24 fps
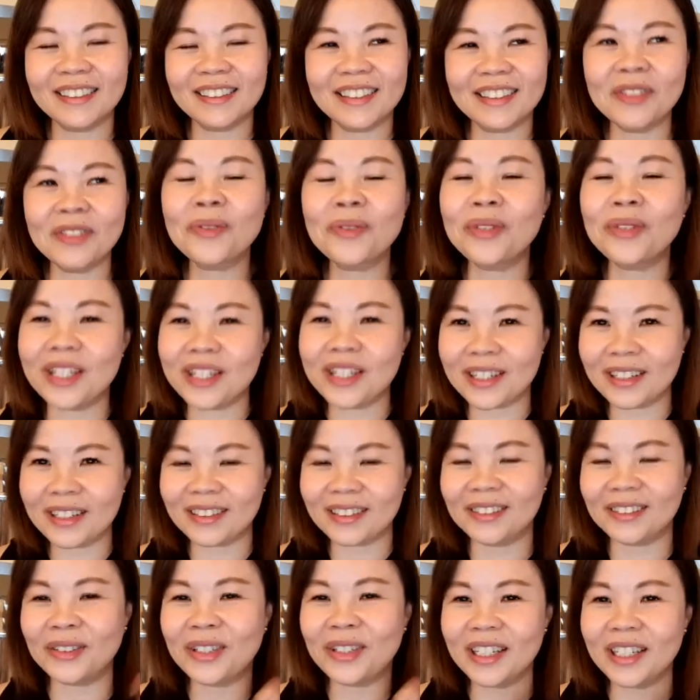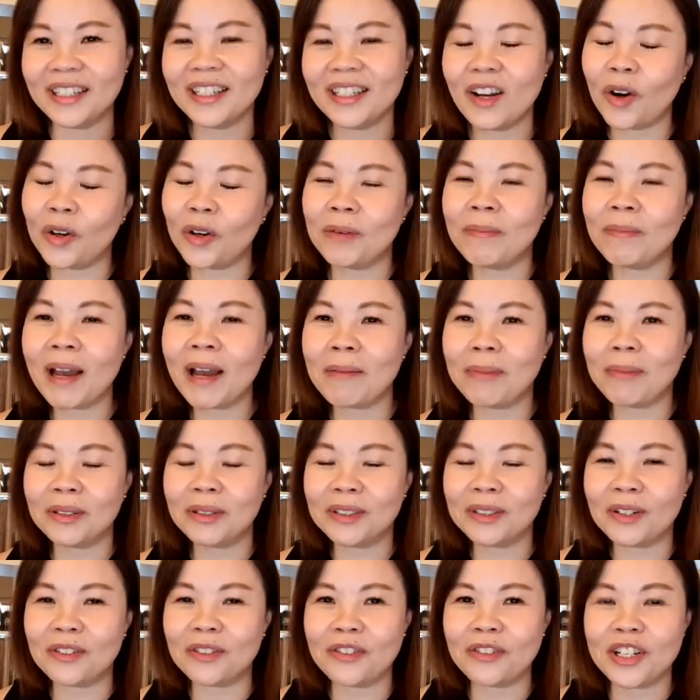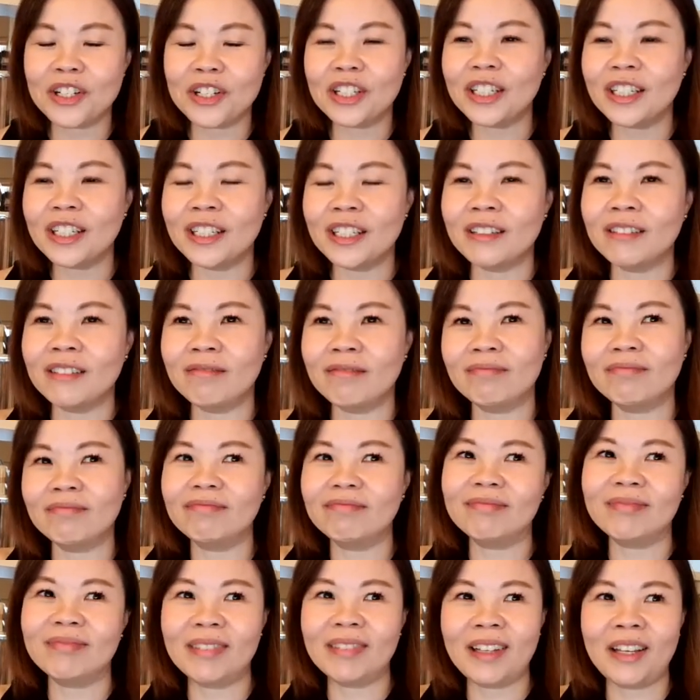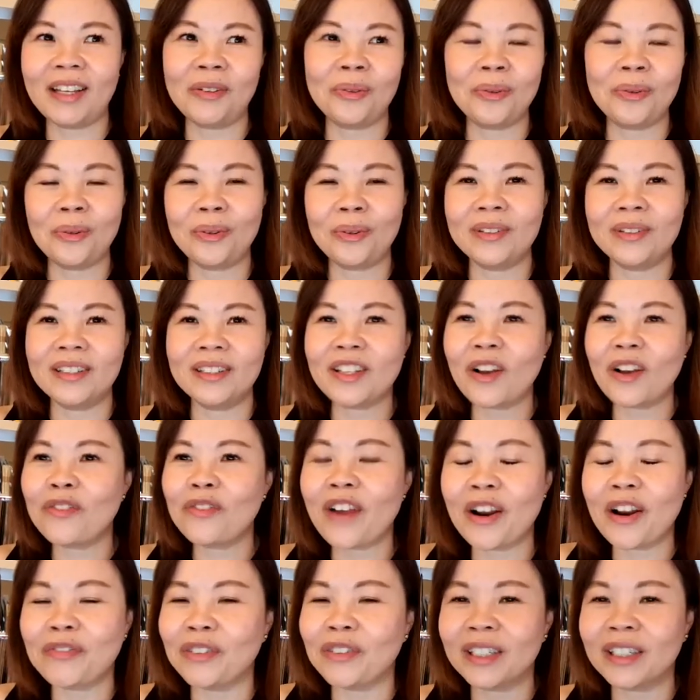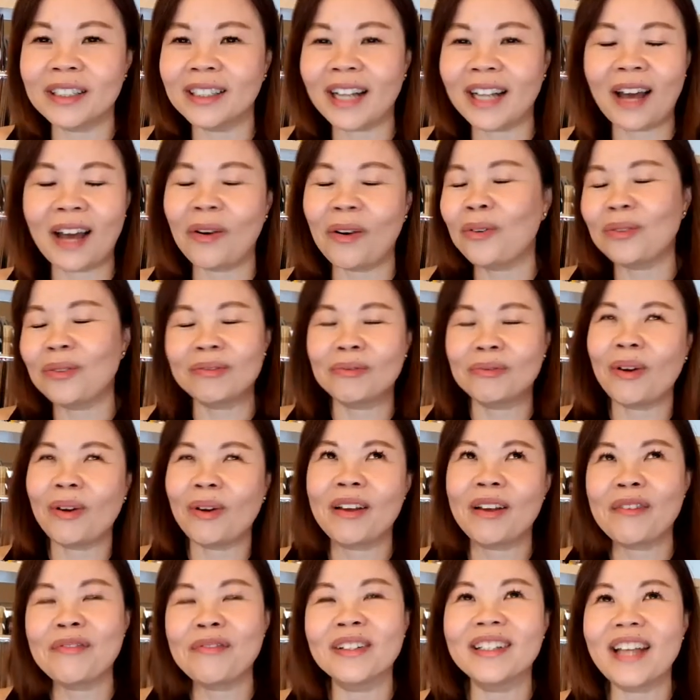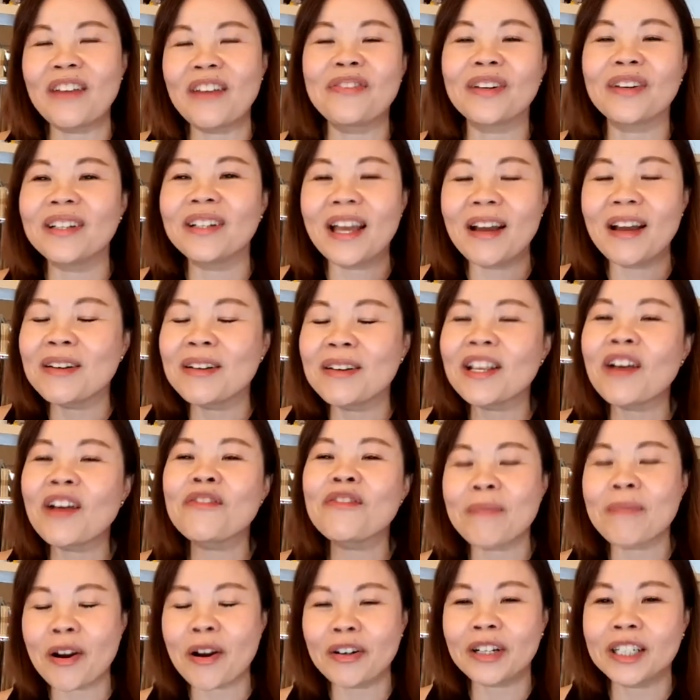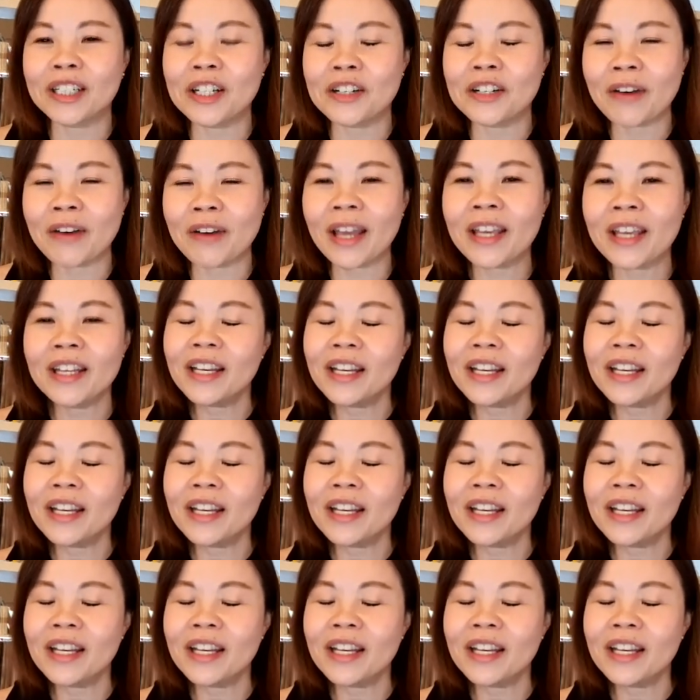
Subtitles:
Indonesia, okay, or you buy a bottle of reishi in, I don't know, in South Africa or wherever, South America, right?